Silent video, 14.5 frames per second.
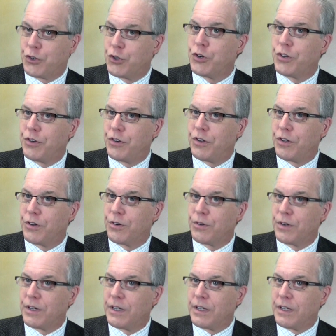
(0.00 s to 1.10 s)
could do.
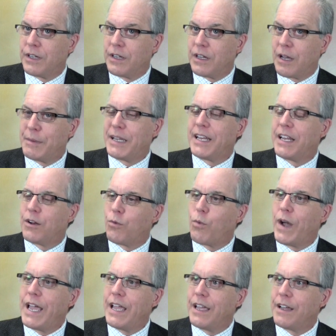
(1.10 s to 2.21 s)
I mean, in a
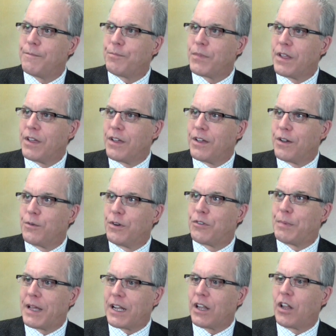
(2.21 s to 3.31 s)
way, we
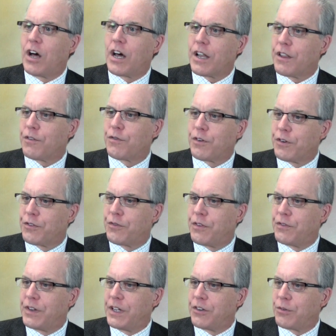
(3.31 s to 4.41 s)
spent a lot of the first
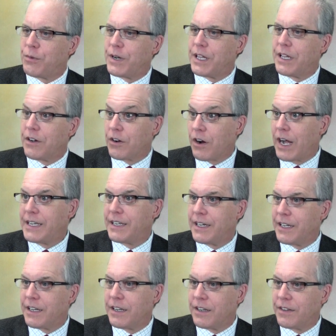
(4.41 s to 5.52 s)
15, 20 year I
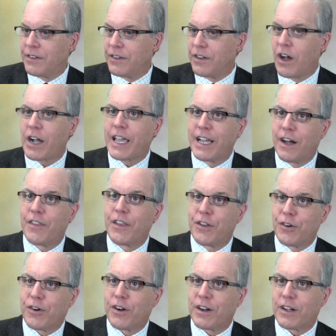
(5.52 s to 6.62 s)
did knocking on the
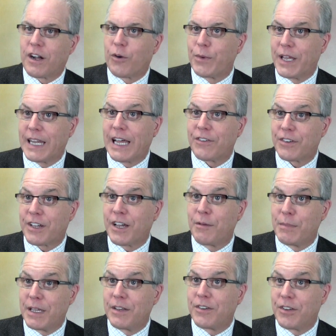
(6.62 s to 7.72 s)
door. Are we allowed to
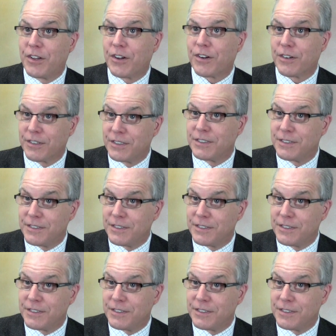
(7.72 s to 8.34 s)
come into your